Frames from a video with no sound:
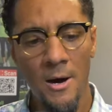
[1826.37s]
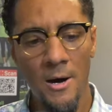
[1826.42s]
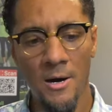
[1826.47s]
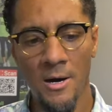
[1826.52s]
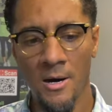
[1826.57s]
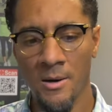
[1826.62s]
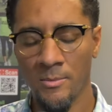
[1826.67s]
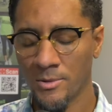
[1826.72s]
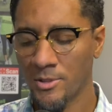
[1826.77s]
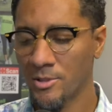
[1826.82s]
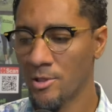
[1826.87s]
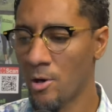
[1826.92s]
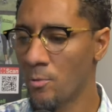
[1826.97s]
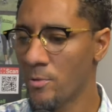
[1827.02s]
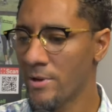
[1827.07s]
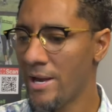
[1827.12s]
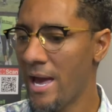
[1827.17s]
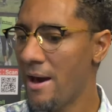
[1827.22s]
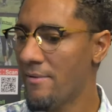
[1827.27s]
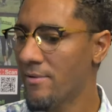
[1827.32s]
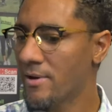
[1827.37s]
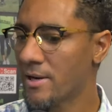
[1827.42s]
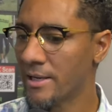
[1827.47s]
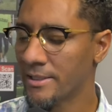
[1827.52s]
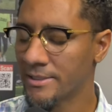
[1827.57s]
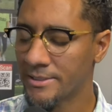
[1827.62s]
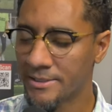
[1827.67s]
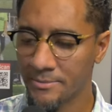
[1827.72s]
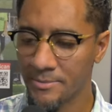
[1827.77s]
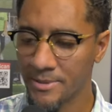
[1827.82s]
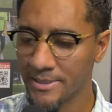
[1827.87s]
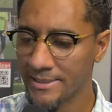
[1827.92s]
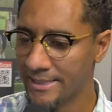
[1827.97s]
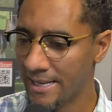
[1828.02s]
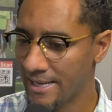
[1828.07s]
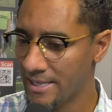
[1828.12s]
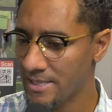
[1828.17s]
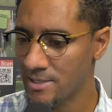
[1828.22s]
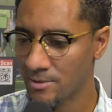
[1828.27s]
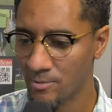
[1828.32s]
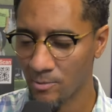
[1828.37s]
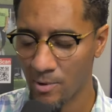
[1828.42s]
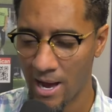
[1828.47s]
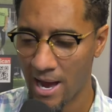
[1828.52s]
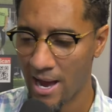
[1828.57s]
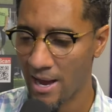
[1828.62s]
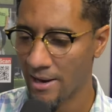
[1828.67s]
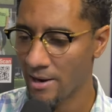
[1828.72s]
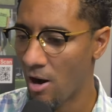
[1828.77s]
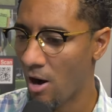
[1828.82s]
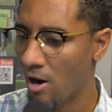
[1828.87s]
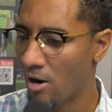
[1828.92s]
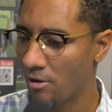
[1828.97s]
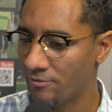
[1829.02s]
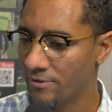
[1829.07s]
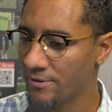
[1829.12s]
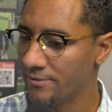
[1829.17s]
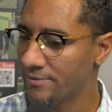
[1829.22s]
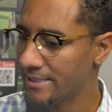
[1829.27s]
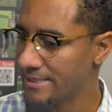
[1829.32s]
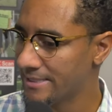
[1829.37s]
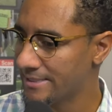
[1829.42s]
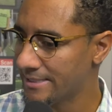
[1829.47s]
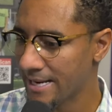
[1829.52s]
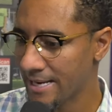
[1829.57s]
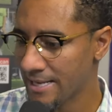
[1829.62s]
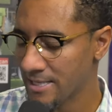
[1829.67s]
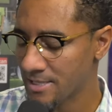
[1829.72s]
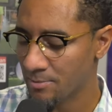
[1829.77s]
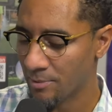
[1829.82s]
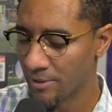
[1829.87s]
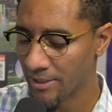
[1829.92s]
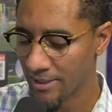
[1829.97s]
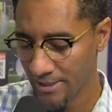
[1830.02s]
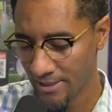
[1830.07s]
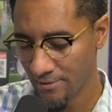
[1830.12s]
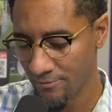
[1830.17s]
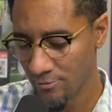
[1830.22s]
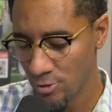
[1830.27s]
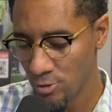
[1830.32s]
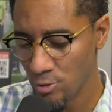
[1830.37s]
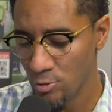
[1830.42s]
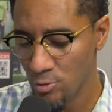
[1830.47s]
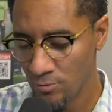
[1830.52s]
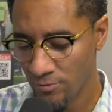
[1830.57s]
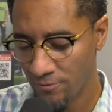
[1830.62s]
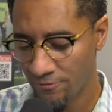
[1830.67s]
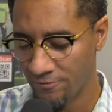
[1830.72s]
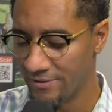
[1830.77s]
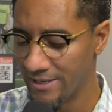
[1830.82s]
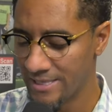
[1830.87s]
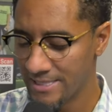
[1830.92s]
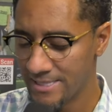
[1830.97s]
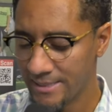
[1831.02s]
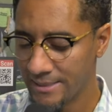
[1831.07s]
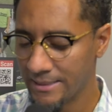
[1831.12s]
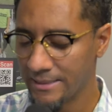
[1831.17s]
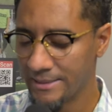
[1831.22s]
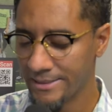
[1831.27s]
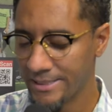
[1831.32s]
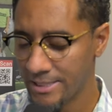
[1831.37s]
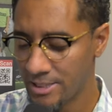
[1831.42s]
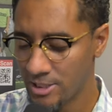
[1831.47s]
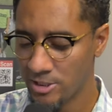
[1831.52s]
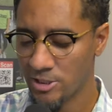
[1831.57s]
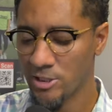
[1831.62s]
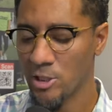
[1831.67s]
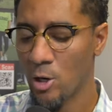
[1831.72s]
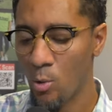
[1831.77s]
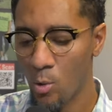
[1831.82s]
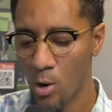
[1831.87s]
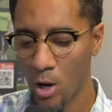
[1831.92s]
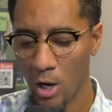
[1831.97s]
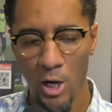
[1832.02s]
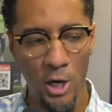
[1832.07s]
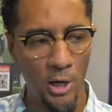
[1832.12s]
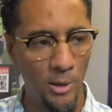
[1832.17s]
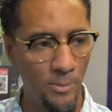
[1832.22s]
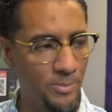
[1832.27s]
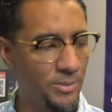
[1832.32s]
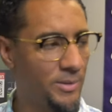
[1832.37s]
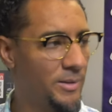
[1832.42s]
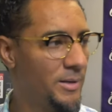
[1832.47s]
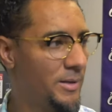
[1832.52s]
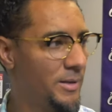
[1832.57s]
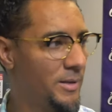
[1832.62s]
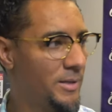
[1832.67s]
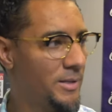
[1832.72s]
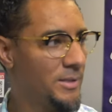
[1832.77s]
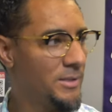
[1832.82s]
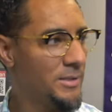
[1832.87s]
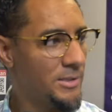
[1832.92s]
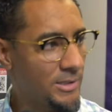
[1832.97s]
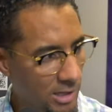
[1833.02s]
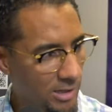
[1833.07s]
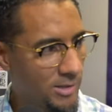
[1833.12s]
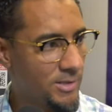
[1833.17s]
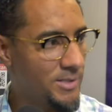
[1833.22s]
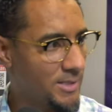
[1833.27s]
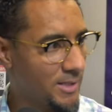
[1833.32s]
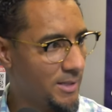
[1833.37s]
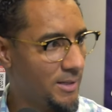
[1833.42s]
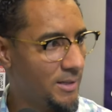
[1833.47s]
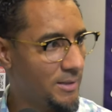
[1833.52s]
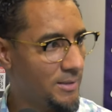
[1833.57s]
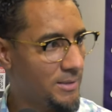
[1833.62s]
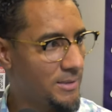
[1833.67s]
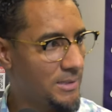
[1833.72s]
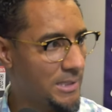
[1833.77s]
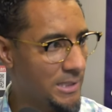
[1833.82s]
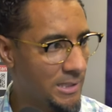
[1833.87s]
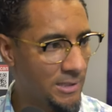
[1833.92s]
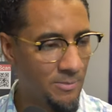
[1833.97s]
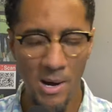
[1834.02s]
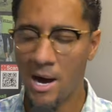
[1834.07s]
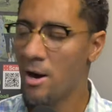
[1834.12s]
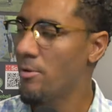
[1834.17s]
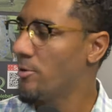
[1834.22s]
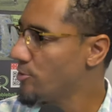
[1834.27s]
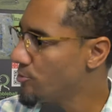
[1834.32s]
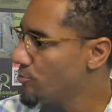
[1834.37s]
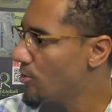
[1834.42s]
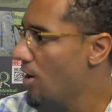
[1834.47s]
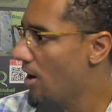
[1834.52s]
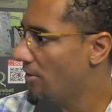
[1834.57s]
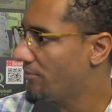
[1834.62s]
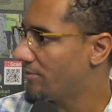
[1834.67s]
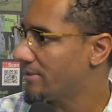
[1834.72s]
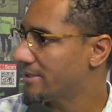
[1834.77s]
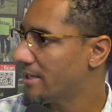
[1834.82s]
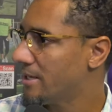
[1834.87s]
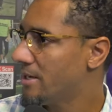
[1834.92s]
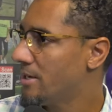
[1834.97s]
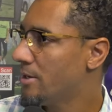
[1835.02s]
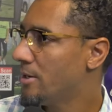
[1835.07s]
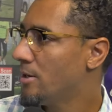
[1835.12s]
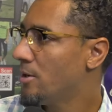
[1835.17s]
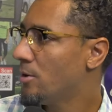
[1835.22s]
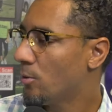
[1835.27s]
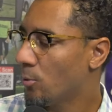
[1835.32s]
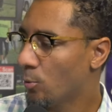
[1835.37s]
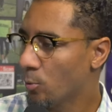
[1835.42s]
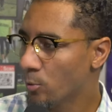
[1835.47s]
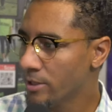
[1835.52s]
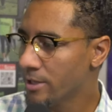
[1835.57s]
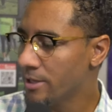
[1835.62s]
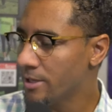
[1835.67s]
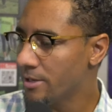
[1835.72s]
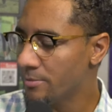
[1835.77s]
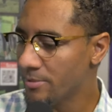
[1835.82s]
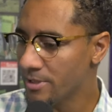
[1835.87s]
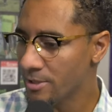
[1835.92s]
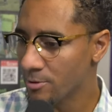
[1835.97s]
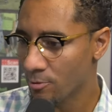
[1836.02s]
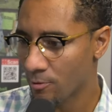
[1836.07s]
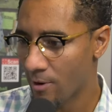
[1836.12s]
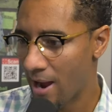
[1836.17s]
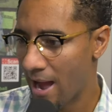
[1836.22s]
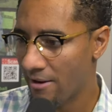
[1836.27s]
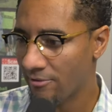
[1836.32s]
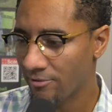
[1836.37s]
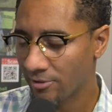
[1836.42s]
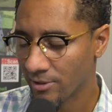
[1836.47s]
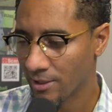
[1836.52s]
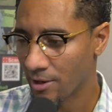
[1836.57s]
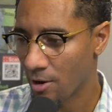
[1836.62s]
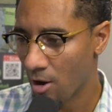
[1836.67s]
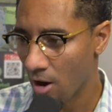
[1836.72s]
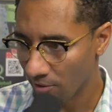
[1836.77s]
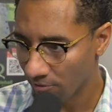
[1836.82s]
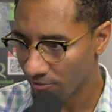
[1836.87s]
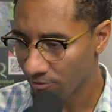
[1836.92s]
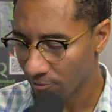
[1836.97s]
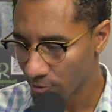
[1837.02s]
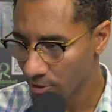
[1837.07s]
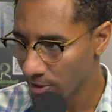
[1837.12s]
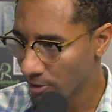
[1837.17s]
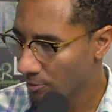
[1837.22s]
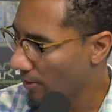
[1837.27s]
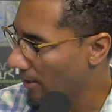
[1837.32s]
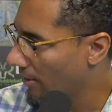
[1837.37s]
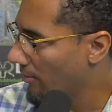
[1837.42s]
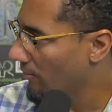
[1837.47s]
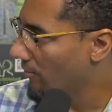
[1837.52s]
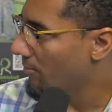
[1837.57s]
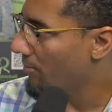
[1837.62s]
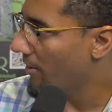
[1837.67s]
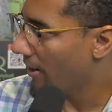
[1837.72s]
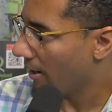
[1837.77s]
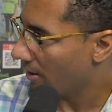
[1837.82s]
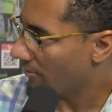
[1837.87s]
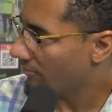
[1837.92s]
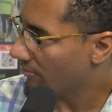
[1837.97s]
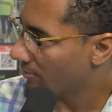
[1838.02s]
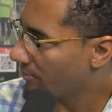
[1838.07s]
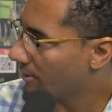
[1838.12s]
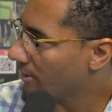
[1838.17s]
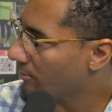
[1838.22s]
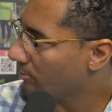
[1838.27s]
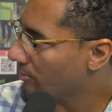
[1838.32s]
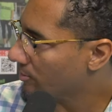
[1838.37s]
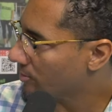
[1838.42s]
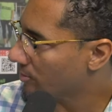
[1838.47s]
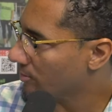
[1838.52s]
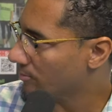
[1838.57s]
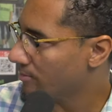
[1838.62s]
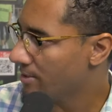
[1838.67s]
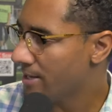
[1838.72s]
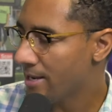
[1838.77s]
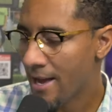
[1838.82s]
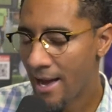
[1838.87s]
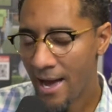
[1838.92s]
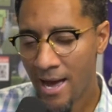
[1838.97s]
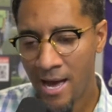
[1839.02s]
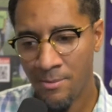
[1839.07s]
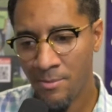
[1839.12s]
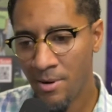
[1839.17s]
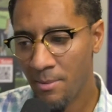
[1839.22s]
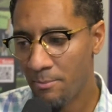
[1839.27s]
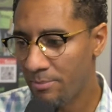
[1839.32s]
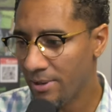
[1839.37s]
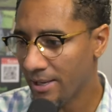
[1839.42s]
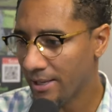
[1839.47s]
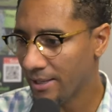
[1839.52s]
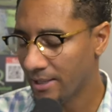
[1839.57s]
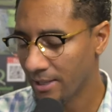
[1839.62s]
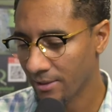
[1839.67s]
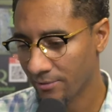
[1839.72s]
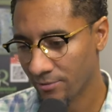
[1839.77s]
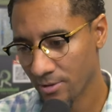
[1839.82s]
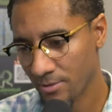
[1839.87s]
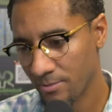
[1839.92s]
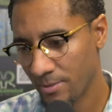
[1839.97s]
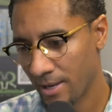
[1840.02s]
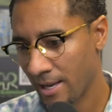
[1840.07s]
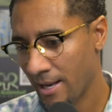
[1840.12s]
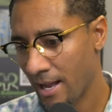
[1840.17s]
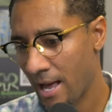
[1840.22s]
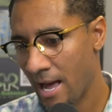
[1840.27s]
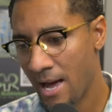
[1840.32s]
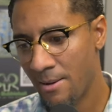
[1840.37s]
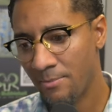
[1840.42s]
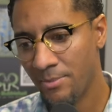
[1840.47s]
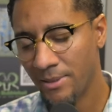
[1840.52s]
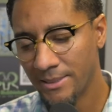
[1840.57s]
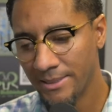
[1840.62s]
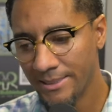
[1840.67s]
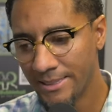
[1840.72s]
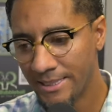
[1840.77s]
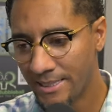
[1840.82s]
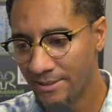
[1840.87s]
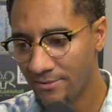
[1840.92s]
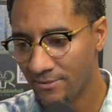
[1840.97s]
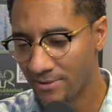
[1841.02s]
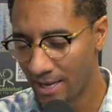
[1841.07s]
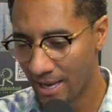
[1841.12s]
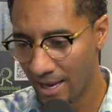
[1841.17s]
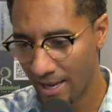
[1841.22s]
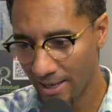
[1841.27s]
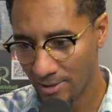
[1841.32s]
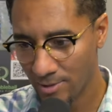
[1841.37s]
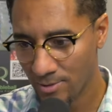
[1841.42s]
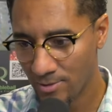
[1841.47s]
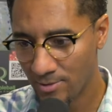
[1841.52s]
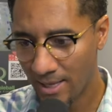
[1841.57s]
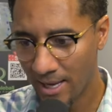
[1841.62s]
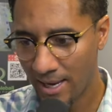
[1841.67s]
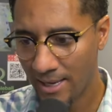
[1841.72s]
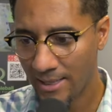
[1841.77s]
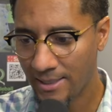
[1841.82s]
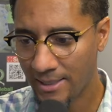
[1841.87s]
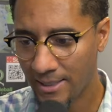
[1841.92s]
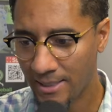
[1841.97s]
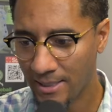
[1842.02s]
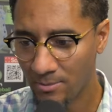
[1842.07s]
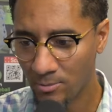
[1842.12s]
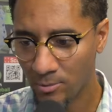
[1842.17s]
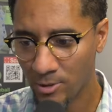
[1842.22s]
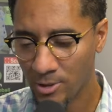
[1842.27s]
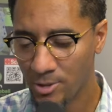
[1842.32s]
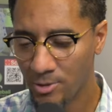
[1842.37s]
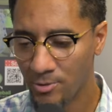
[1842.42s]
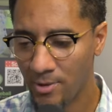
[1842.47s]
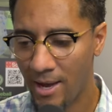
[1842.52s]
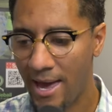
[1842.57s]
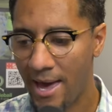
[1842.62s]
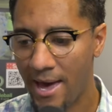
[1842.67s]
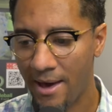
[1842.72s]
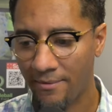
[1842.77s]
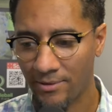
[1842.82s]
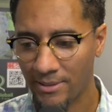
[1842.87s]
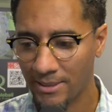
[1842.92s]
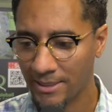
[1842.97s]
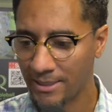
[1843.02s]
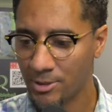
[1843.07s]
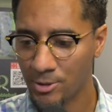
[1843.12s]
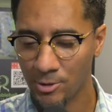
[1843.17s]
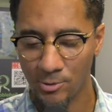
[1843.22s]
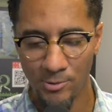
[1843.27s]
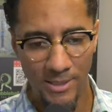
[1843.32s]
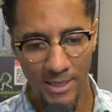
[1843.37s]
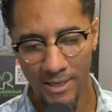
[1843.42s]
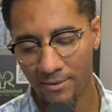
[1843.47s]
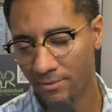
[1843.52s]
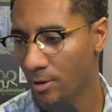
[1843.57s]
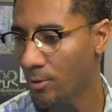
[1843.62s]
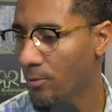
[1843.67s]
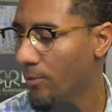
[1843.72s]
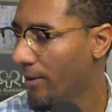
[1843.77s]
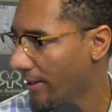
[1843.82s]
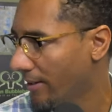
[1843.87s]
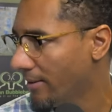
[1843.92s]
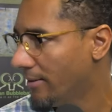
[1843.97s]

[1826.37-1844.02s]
Um, so we have customers nationwide, all 50 states. But if you physically show up Thursday, to my new office. Okay. We're going to be raffling off free credit repair for people too. Whoa. I'm a big giver, oh, wow, man. I uh, believe that you can't keep what you have unless you give it away.